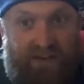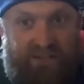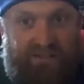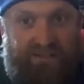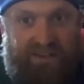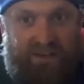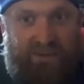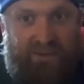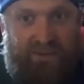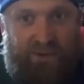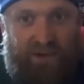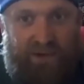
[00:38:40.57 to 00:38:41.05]

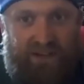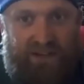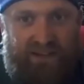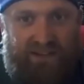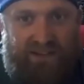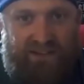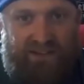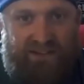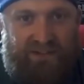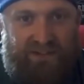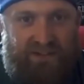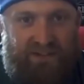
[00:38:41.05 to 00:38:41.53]
I mean,
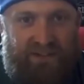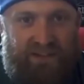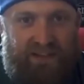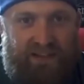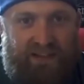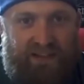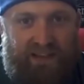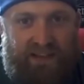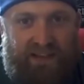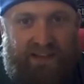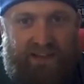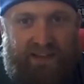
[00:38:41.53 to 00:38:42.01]
literally
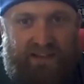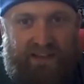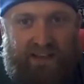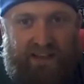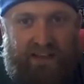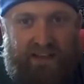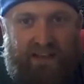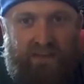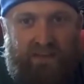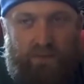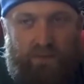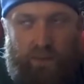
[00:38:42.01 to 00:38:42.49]
none. And
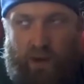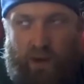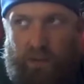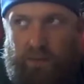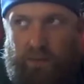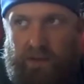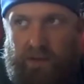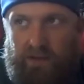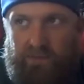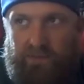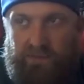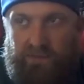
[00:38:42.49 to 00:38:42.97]
it's
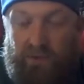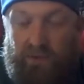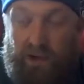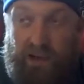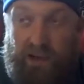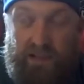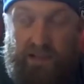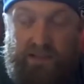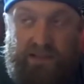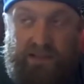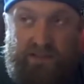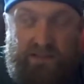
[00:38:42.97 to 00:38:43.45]
probably, for
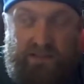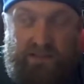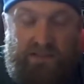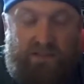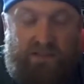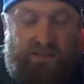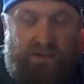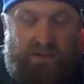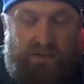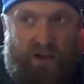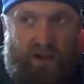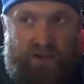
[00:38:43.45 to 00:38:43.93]
us, it's
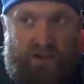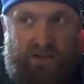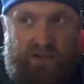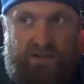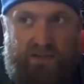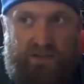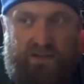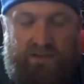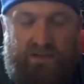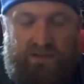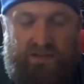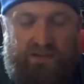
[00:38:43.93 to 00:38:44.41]
the
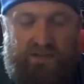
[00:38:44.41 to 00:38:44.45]
largest